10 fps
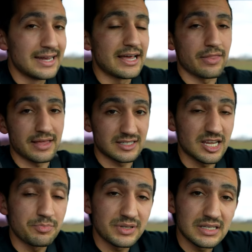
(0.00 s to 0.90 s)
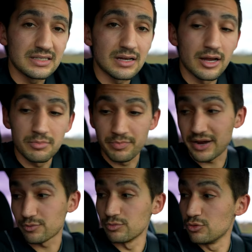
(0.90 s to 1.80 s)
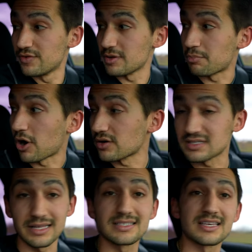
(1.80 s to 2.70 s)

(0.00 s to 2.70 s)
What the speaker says: Now that's typically done by removing parts, let's